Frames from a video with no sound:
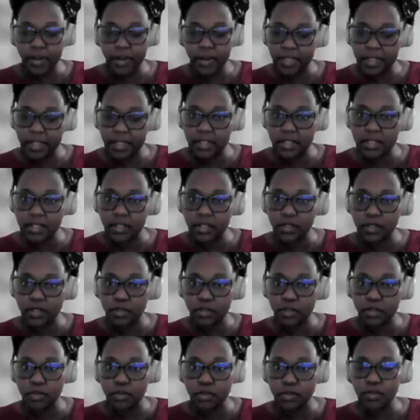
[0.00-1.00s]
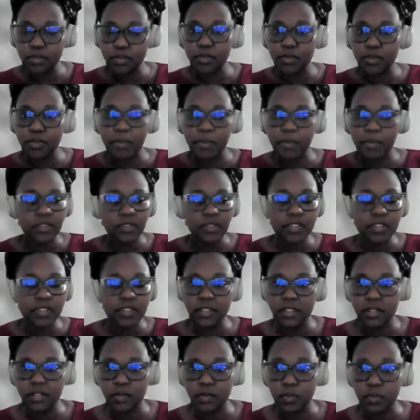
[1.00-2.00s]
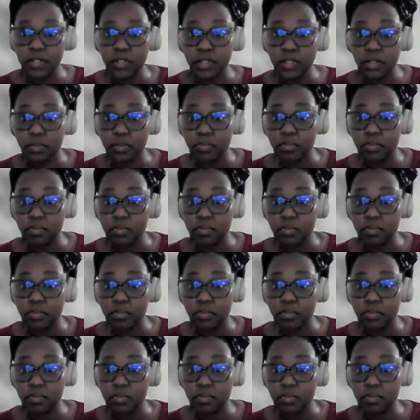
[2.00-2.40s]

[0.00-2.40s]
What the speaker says: of the things that you mentioned, which